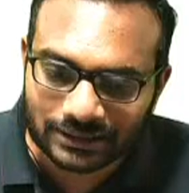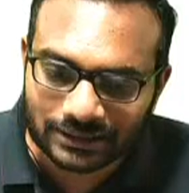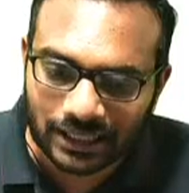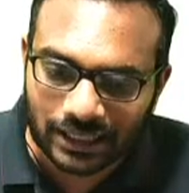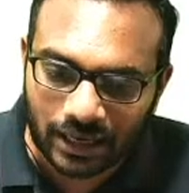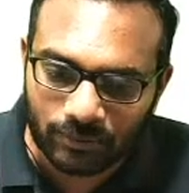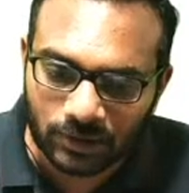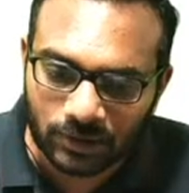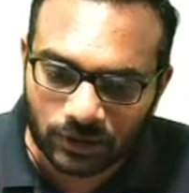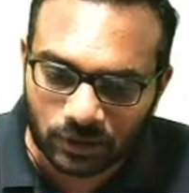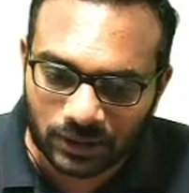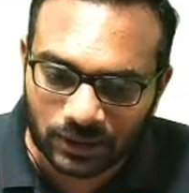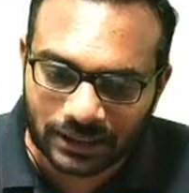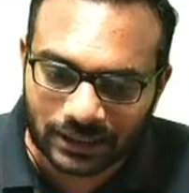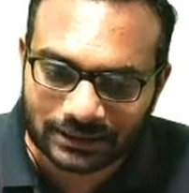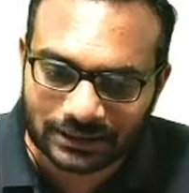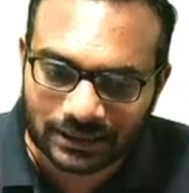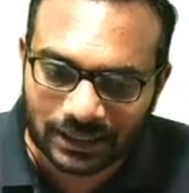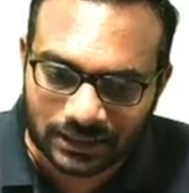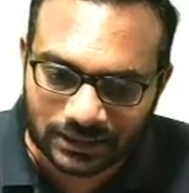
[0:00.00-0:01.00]
Hamiltonian is
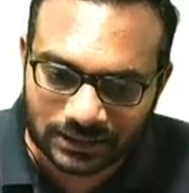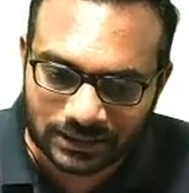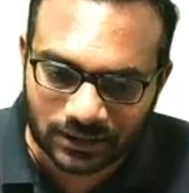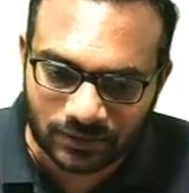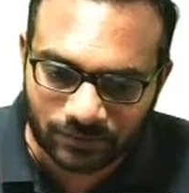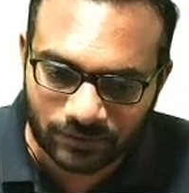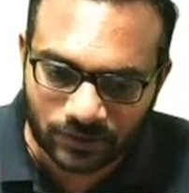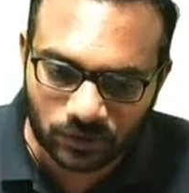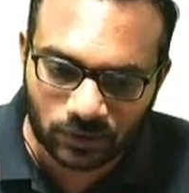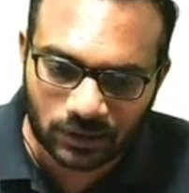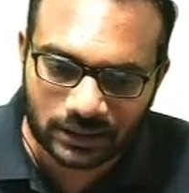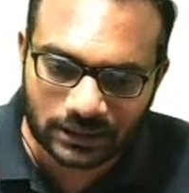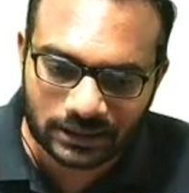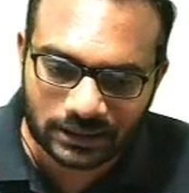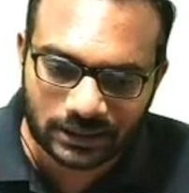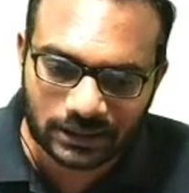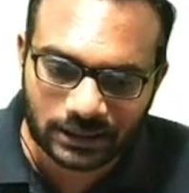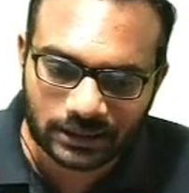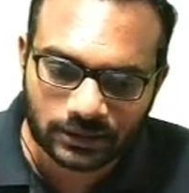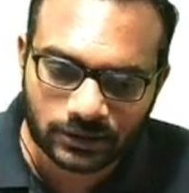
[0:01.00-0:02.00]
conserved quantity,